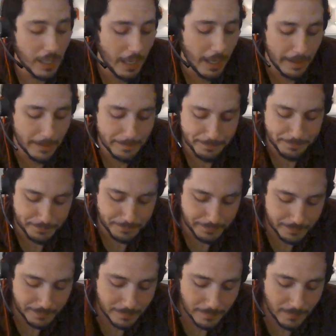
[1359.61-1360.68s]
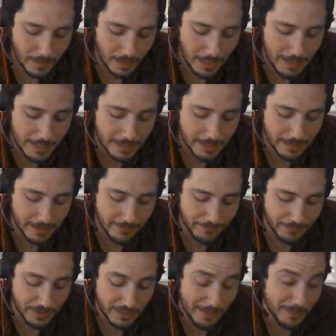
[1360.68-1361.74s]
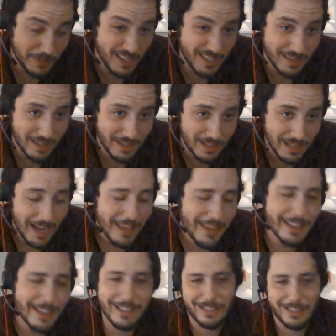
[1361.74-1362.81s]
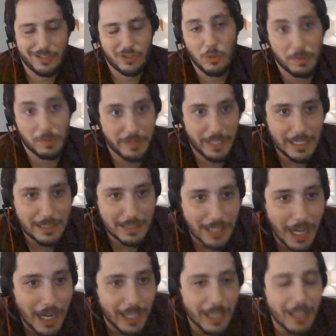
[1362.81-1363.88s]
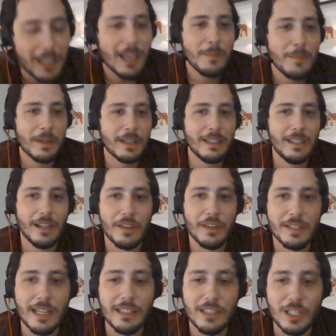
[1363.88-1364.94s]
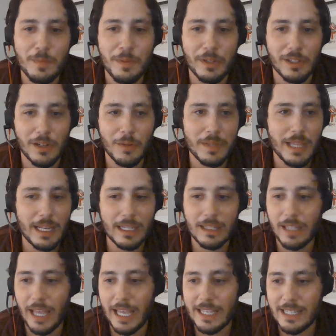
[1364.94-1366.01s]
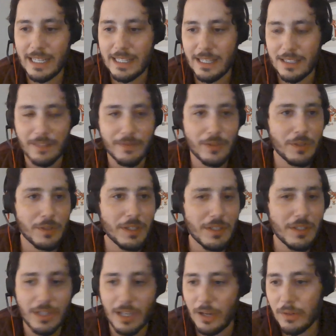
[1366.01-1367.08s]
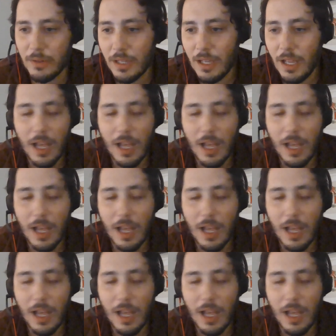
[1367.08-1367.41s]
I think that for example, this isn't super related to Tonic, but the Census Bureau, when they did the last census a few years ago,